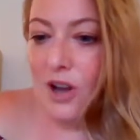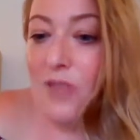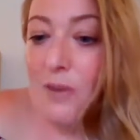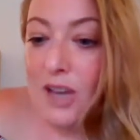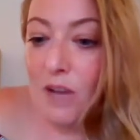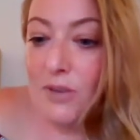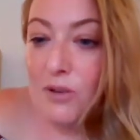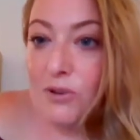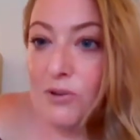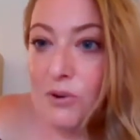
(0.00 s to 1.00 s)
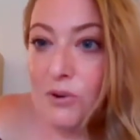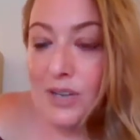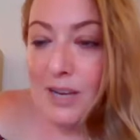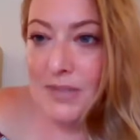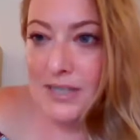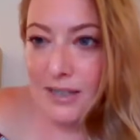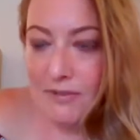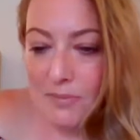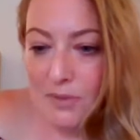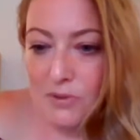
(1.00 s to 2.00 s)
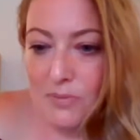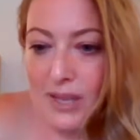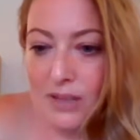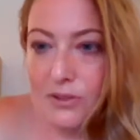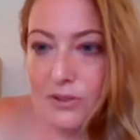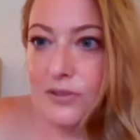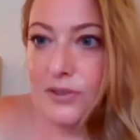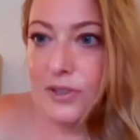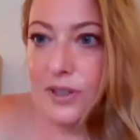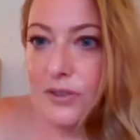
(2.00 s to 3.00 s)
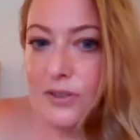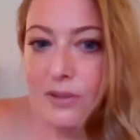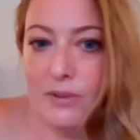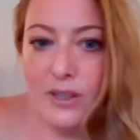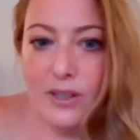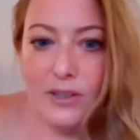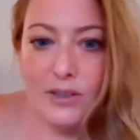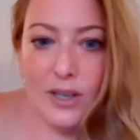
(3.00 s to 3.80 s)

Oh, there we go. Mute all, and let me see if it mutes me or not. So there we go.